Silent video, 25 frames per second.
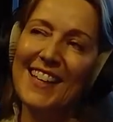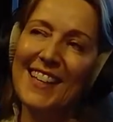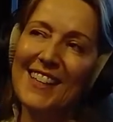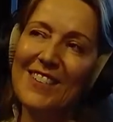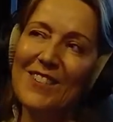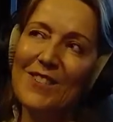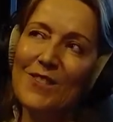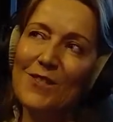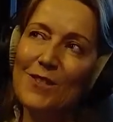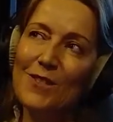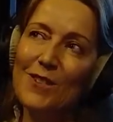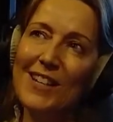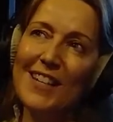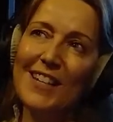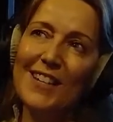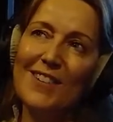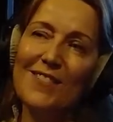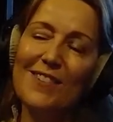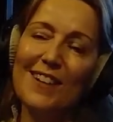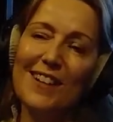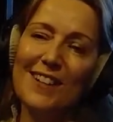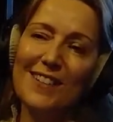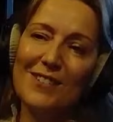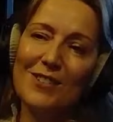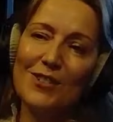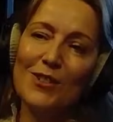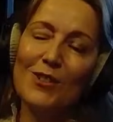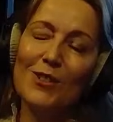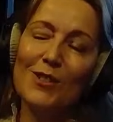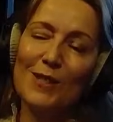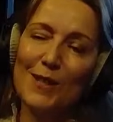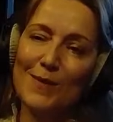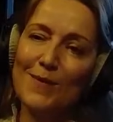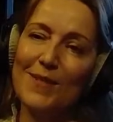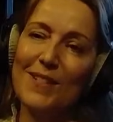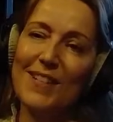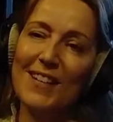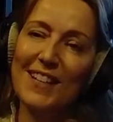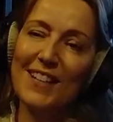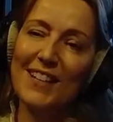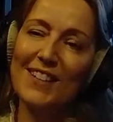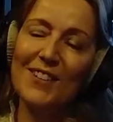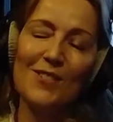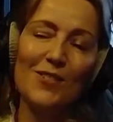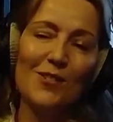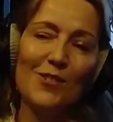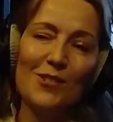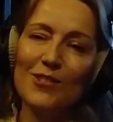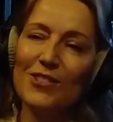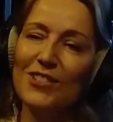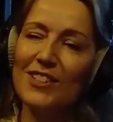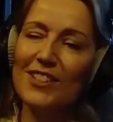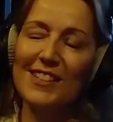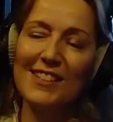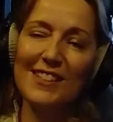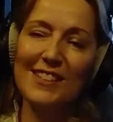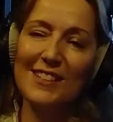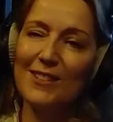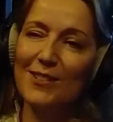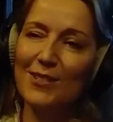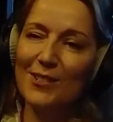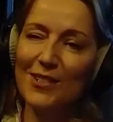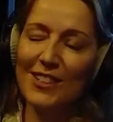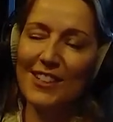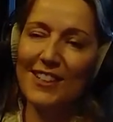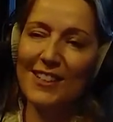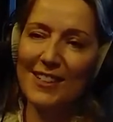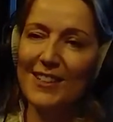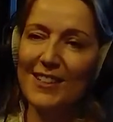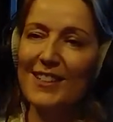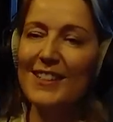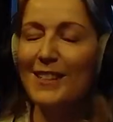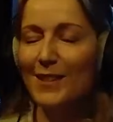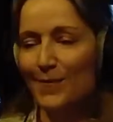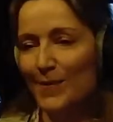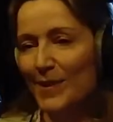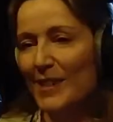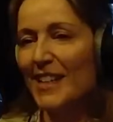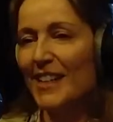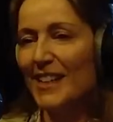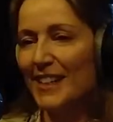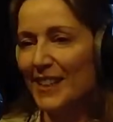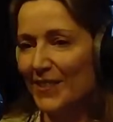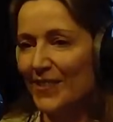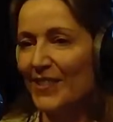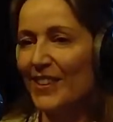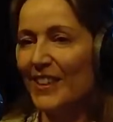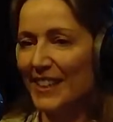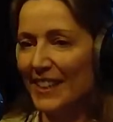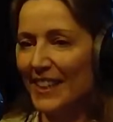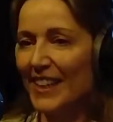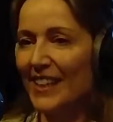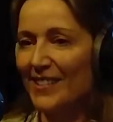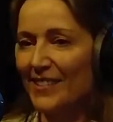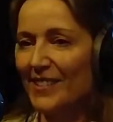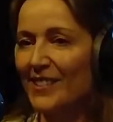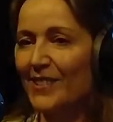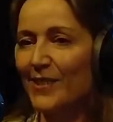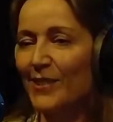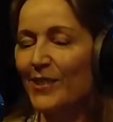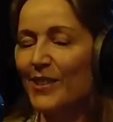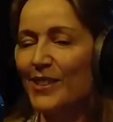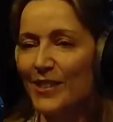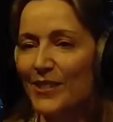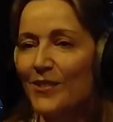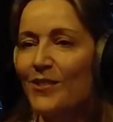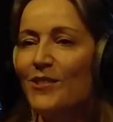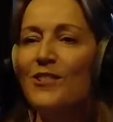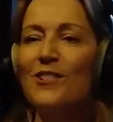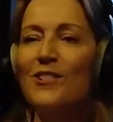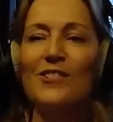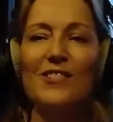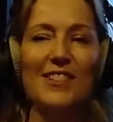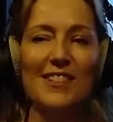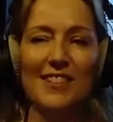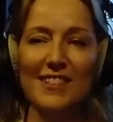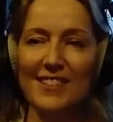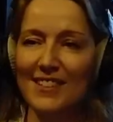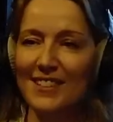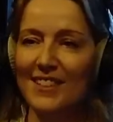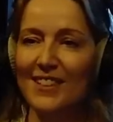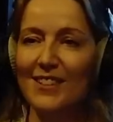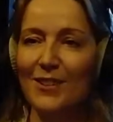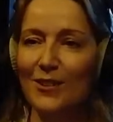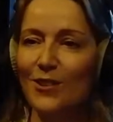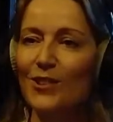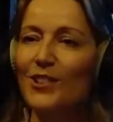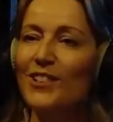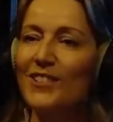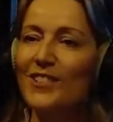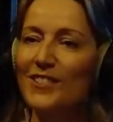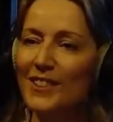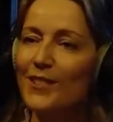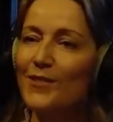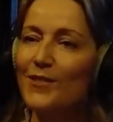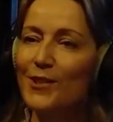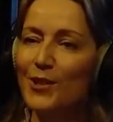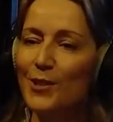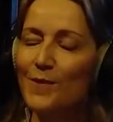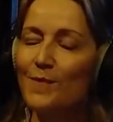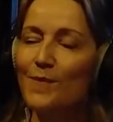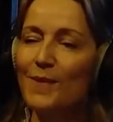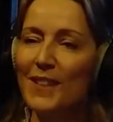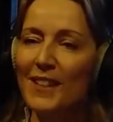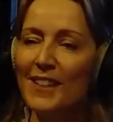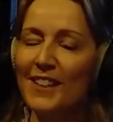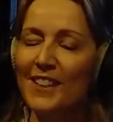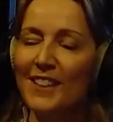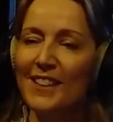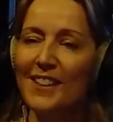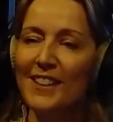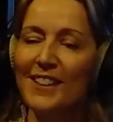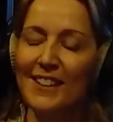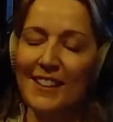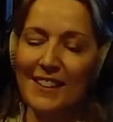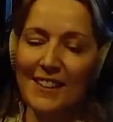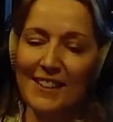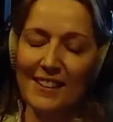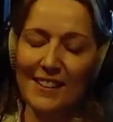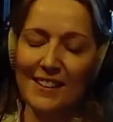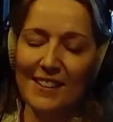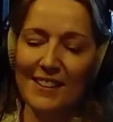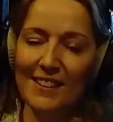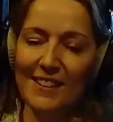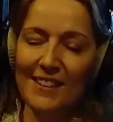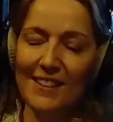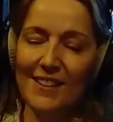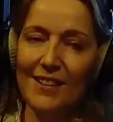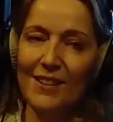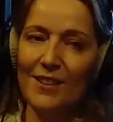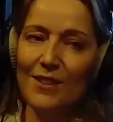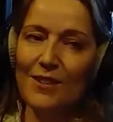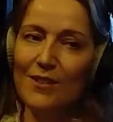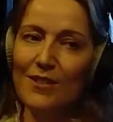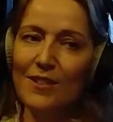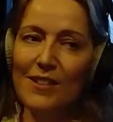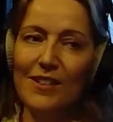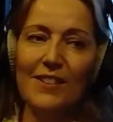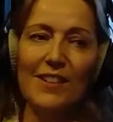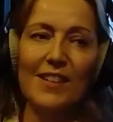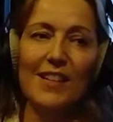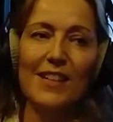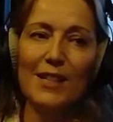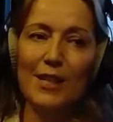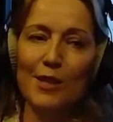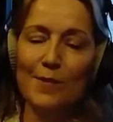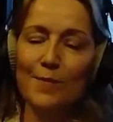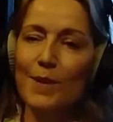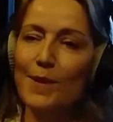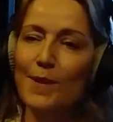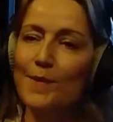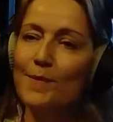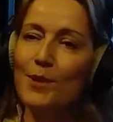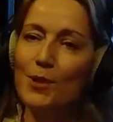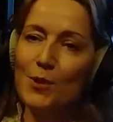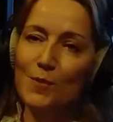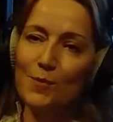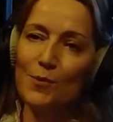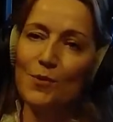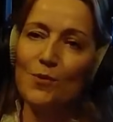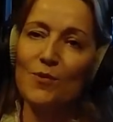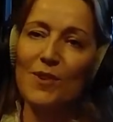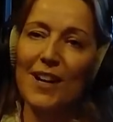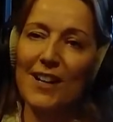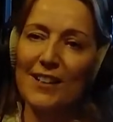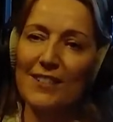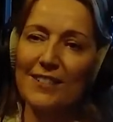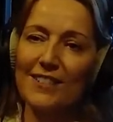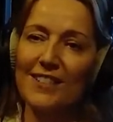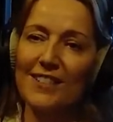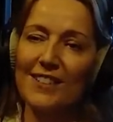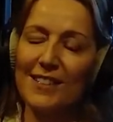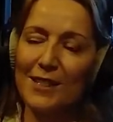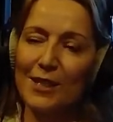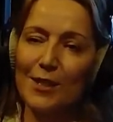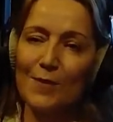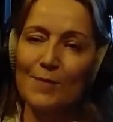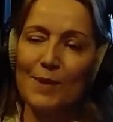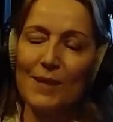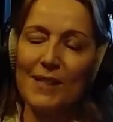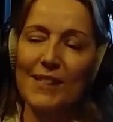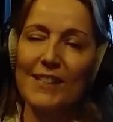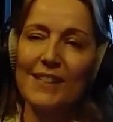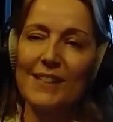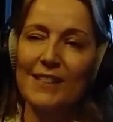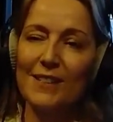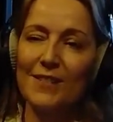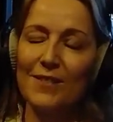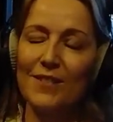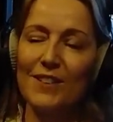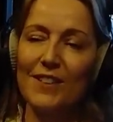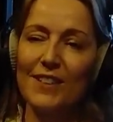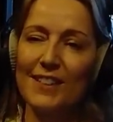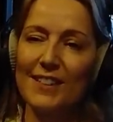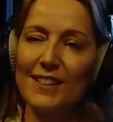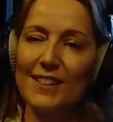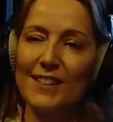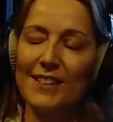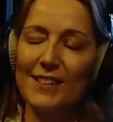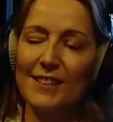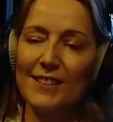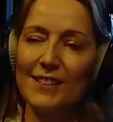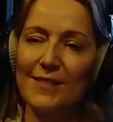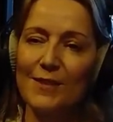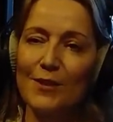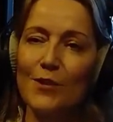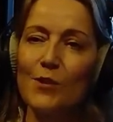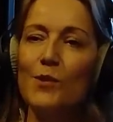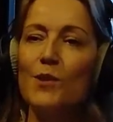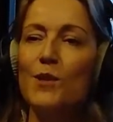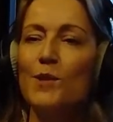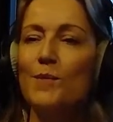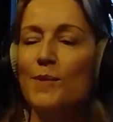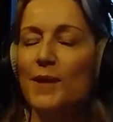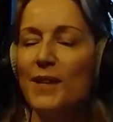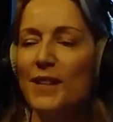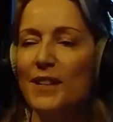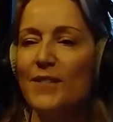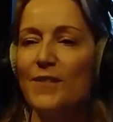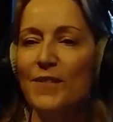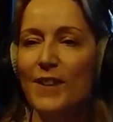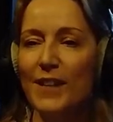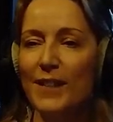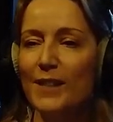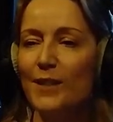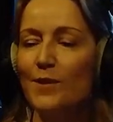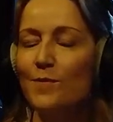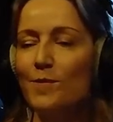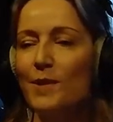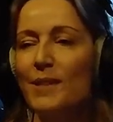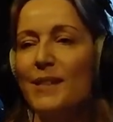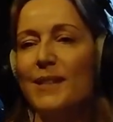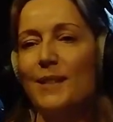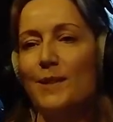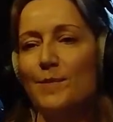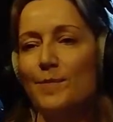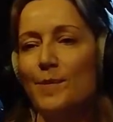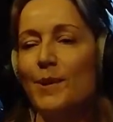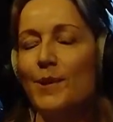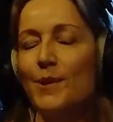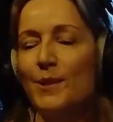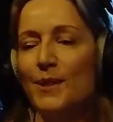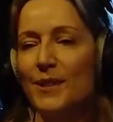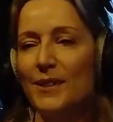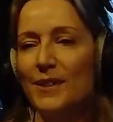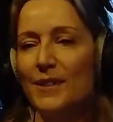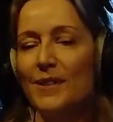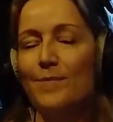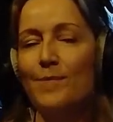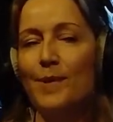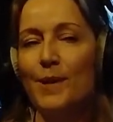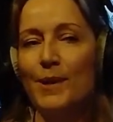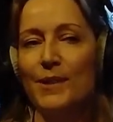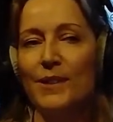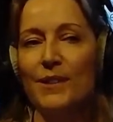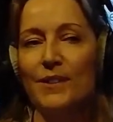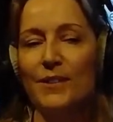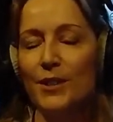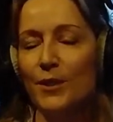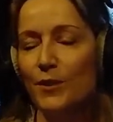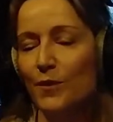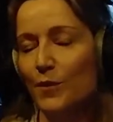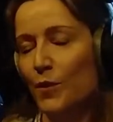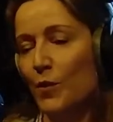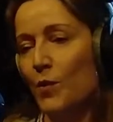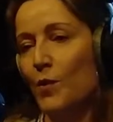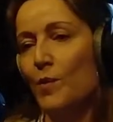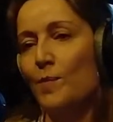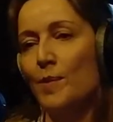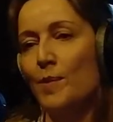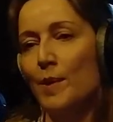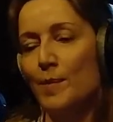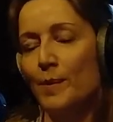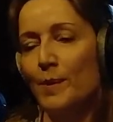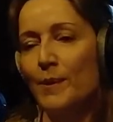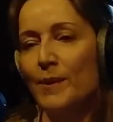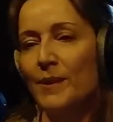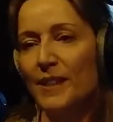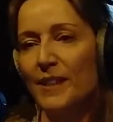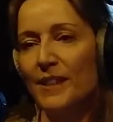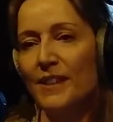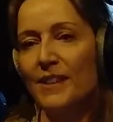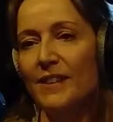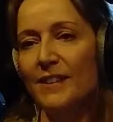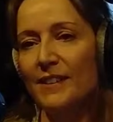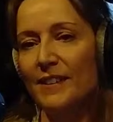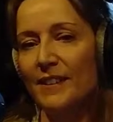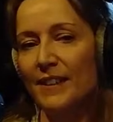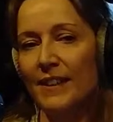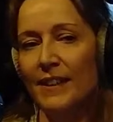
read around your subject. You're not just a lawyer. This is particularly for in-house lawyers. You're not just the lawyer in the room. You need to be much more rounded as a business advisor. You want to be an effective business partner, and if you want people to